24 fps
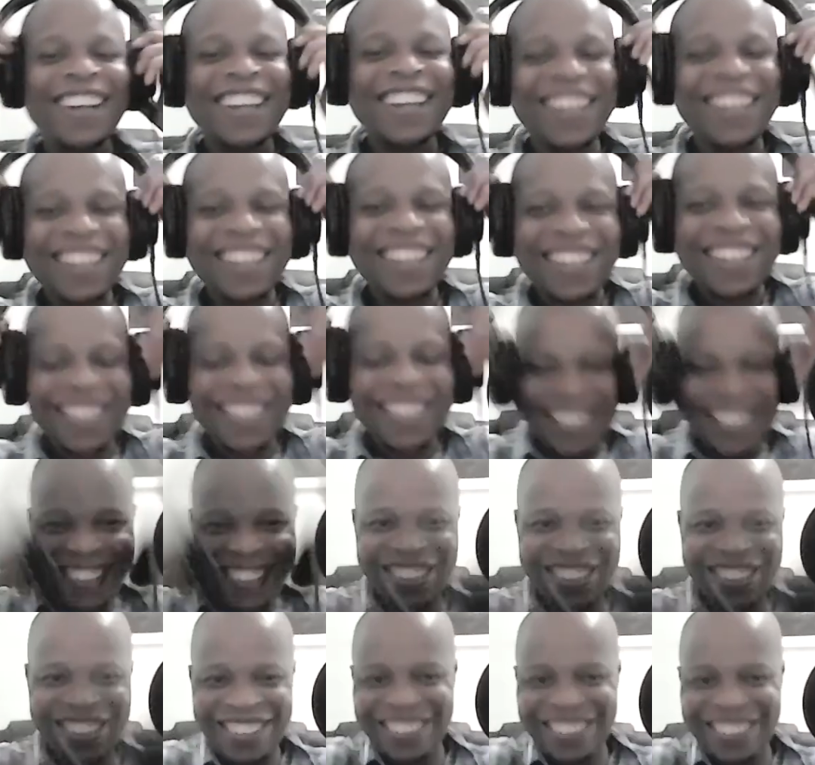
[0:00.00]

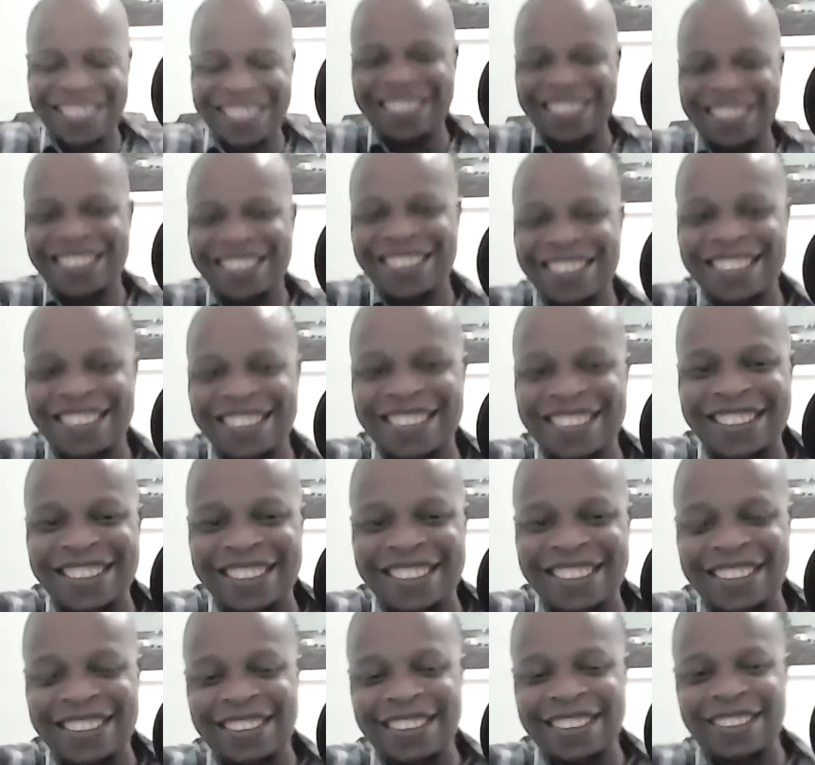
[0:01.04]

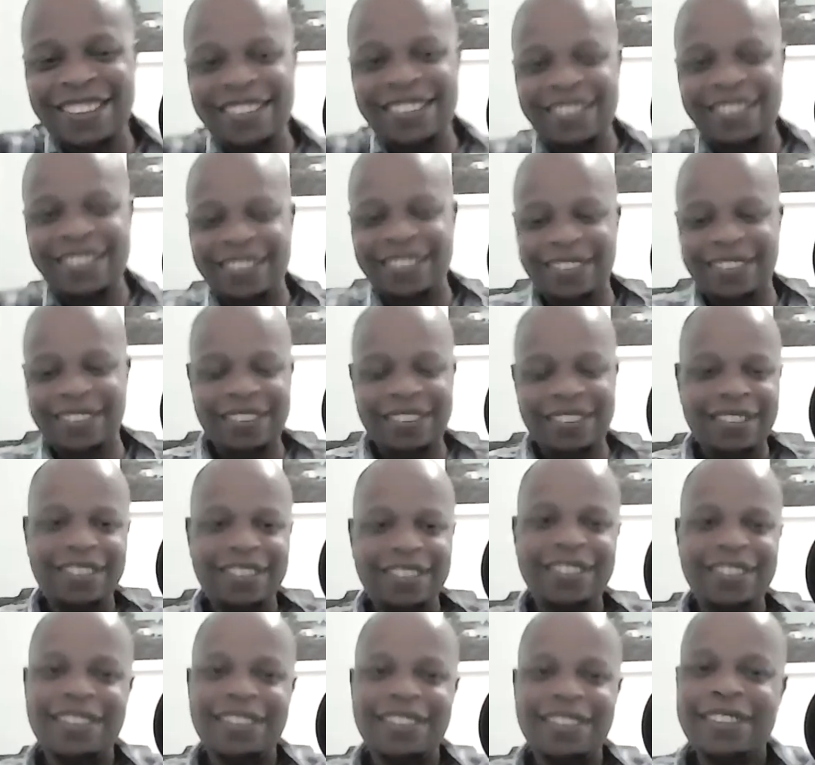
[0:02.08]

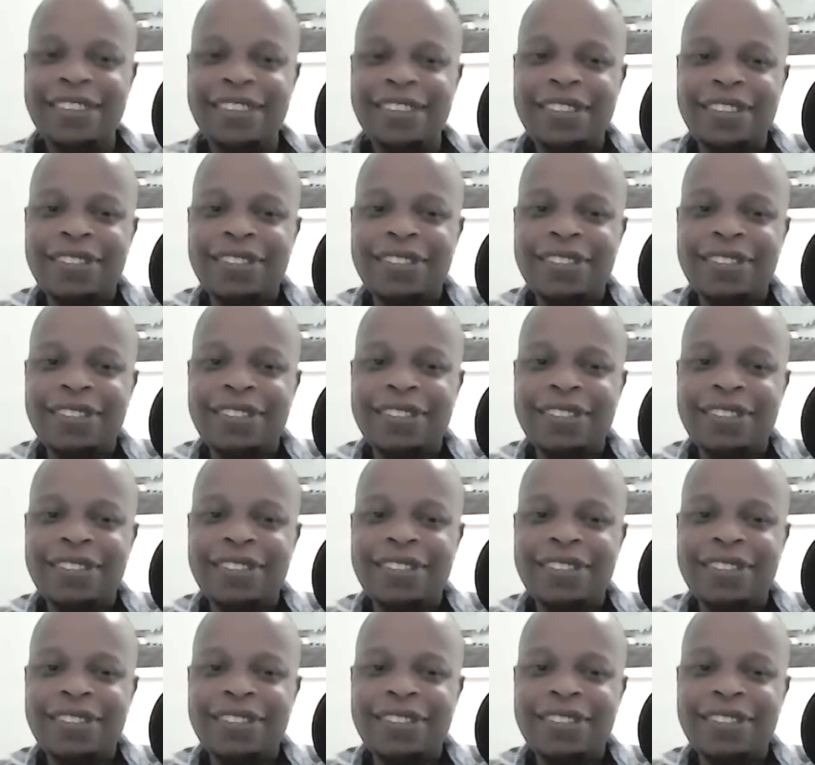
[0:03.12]
(silent)